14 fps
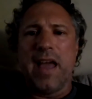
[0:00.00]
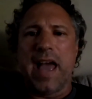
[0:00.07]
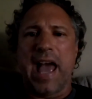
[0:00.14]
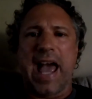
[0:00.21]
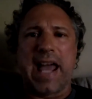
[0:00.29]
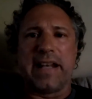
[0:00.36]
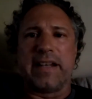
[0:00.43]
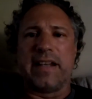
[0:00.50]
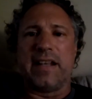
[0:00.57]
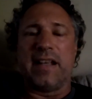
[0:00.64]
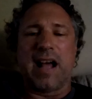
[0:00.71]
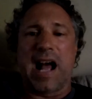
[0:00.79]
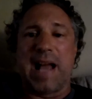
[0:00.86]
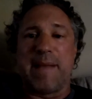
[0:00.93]
And
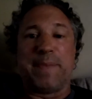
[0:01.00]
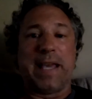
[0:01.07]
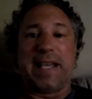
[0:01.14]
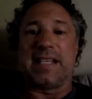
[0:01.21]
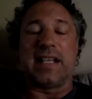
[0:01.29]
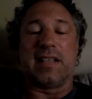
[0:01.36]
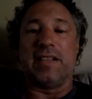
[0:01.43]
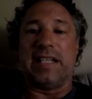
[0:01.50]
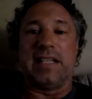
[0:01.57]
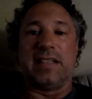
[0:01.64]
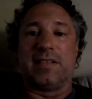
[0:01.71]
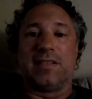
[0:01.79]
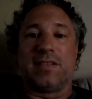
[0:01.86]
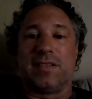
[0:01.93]
I
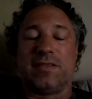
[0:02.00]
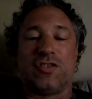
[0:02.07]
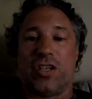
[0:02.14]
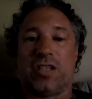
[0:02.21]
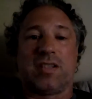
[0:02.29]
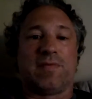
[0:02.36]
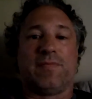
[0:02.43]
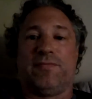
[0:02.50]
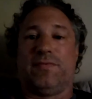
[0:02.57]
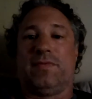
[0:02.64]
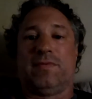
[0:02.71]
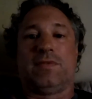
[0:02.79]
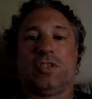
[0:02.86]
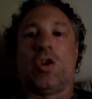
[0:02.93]
basically just
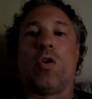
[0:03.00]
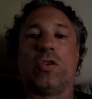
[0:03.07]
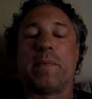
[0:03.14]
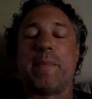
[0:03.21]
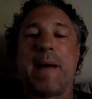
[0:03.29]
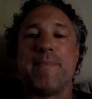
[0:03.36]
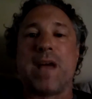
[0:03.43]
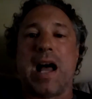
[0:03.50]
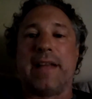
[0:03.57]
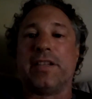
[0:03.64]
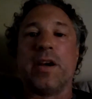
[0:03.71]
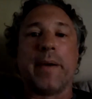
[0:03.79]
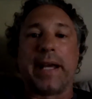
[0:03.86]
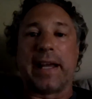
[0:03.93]
told him I'm
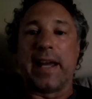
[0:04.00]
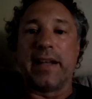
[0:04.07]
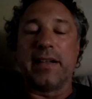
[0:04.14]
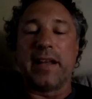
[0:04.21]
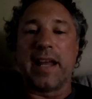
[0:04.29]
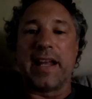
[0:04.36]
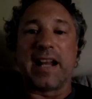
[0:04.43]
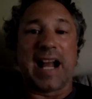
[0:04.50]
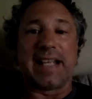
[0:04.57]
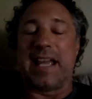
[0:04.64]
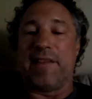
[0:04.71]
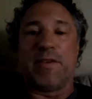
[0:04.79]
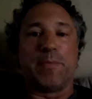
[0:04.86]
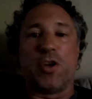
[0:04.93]
not doing it. I
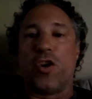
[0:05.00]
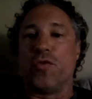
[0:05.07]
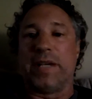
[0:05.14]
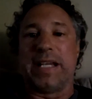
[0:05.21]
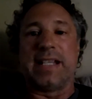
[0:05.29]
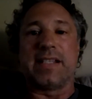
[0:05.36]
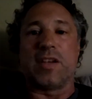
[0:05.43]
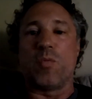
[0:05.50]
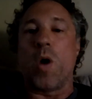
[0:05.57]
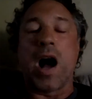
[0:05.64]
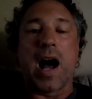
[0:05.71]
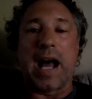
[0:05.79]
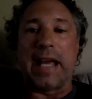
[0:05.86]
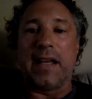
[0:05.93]
gave him no reason
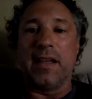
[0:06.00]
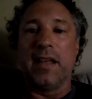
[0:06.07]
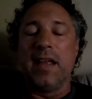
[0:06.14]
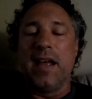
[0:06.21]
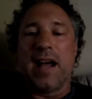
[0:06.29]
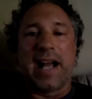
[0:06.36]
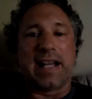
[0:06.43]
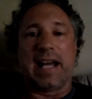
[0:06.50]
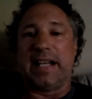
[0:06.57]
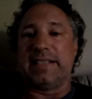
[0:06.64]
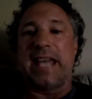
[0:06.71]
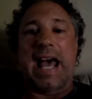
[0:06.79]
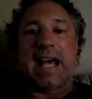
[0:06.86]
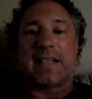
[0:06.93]
why. I got a
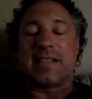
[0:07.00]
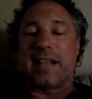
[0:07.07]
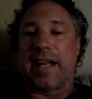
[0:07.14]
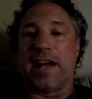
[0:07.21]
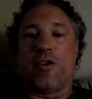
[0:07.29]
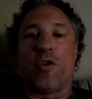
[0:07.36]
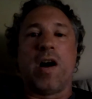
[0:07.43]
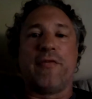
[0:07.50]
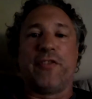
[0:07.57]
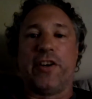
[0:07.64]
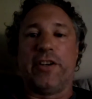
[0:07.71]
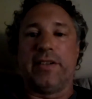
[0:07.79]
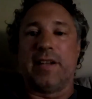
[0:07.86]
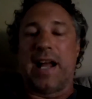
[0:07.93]
text, I got
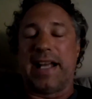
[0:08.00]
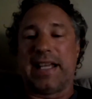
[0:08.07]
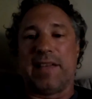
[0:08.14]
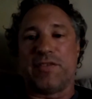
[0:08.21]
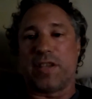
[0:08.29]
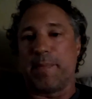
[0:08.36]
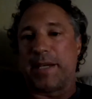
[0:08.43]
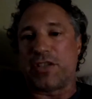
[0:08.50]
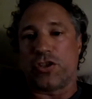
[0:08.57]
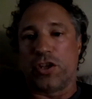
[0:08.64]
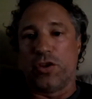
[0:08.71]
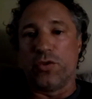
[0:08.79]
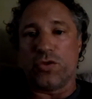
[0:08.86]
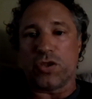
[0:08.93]
offered, I gave some
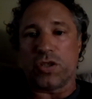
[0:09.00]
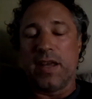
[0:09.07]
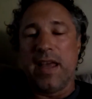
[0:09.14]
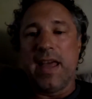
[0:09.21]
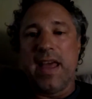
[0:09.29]
excuse,